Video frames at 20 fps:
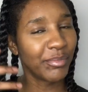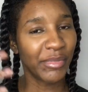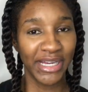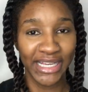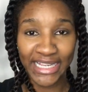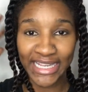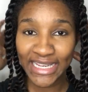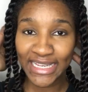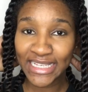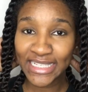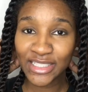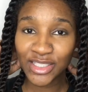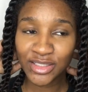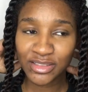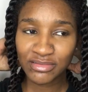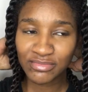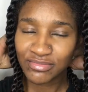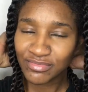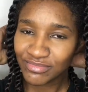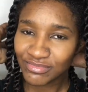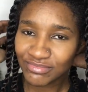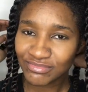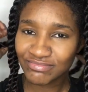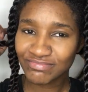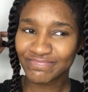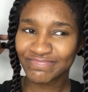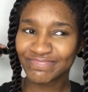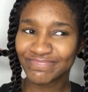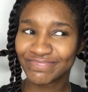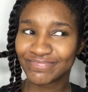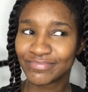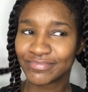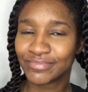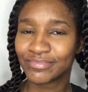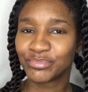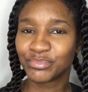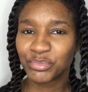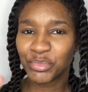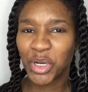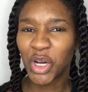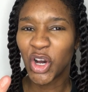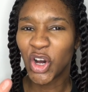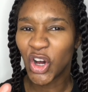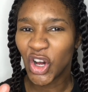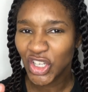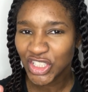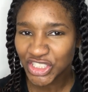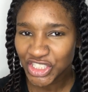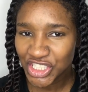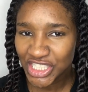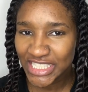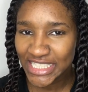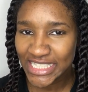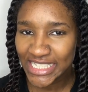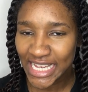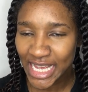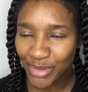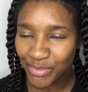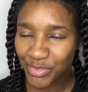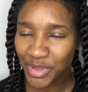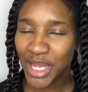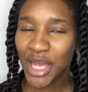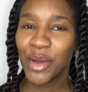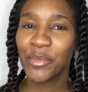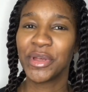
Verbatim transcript: My hair is partially damp